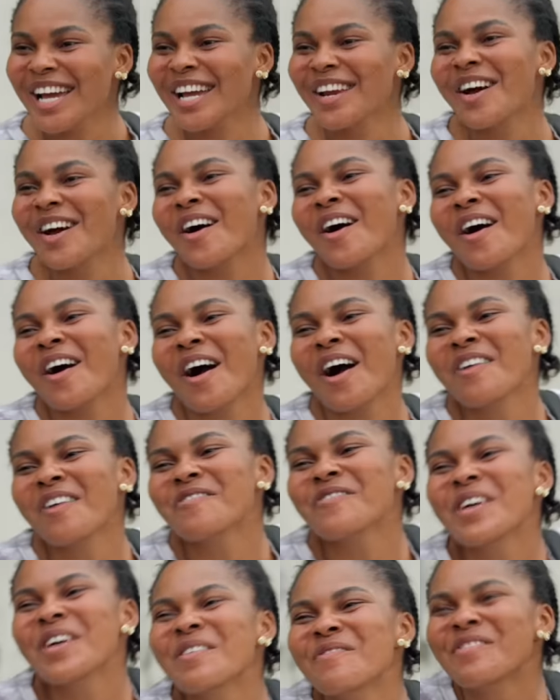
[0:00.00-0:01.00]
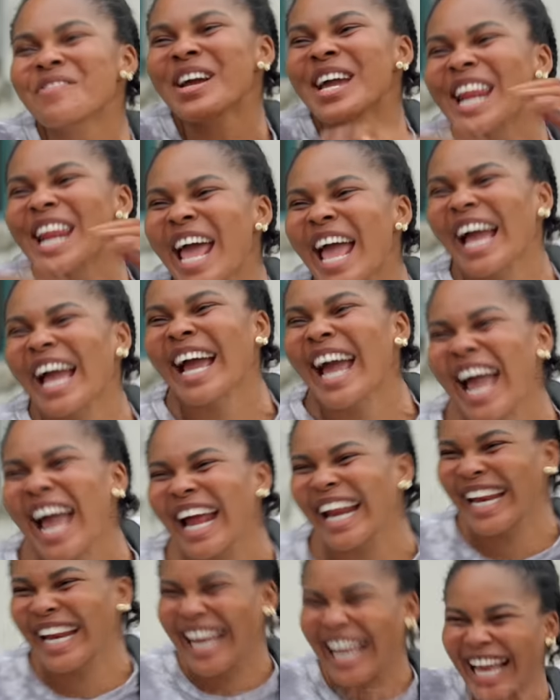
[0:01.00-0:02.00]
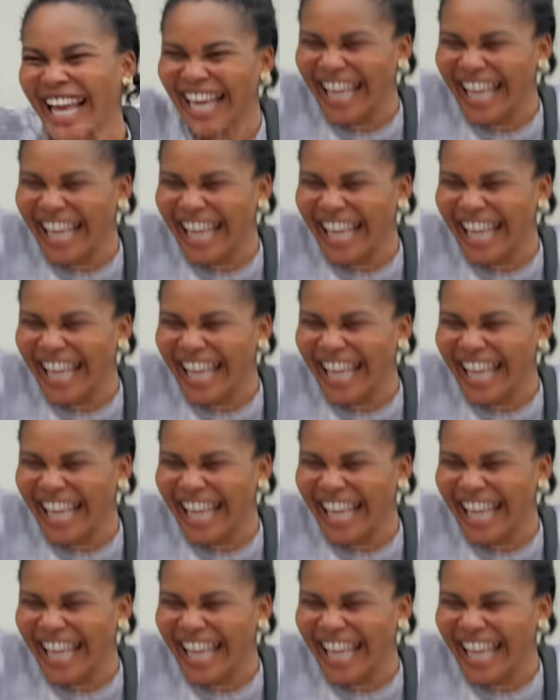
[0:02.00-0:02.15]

He never can be breathing again.